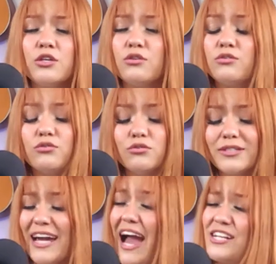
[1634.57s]

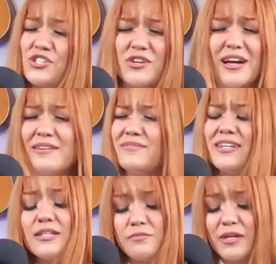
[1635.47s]
You got
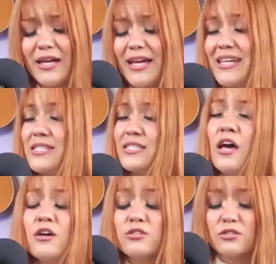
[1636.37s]
trauma bonds,
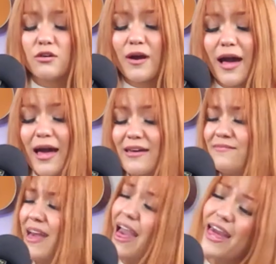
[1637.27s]
so I
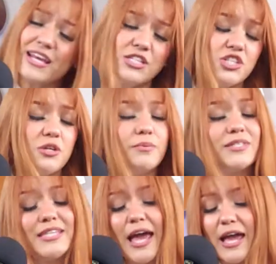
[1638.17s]
managed to
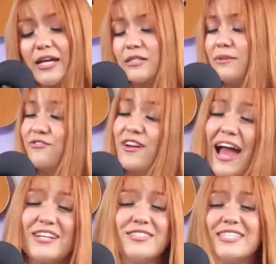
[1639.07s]
protect my
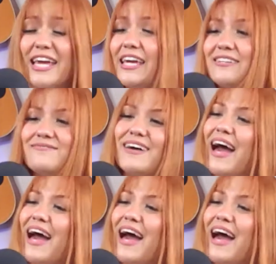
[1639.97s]
fragile state of